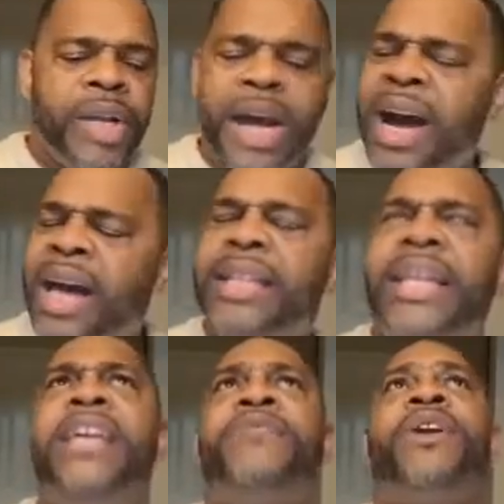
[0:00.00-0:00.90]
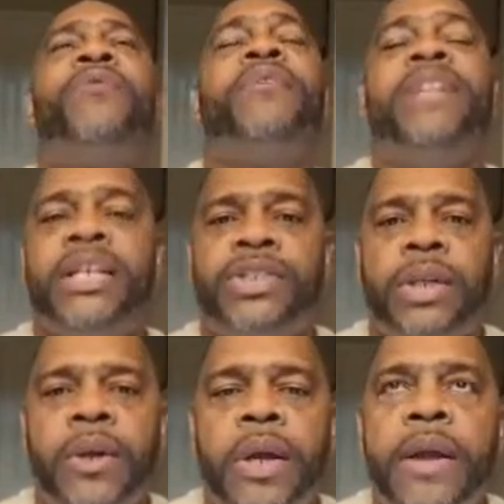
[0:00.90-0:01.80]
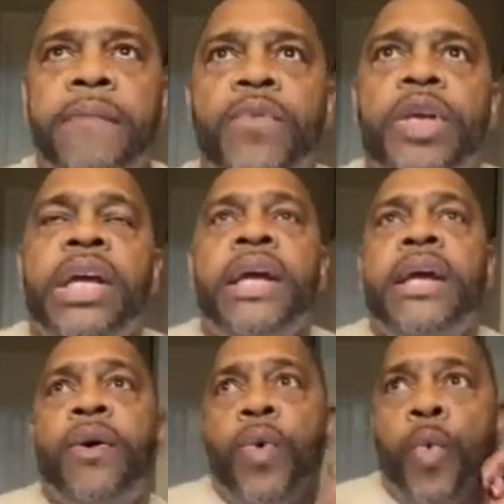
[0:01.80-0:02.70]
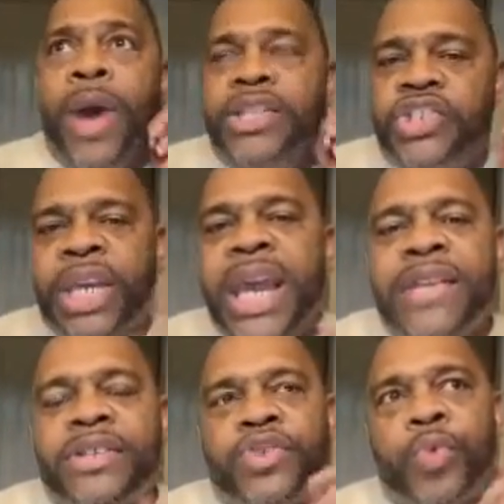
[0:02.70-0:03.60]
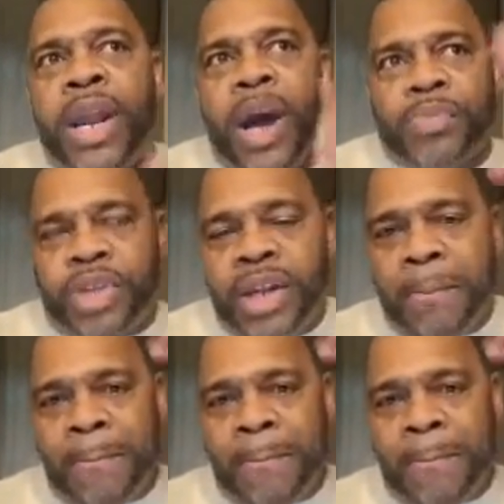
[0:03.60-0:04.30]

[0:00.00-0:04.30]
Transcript: God, thank you for the revelation. When Jesus went up to the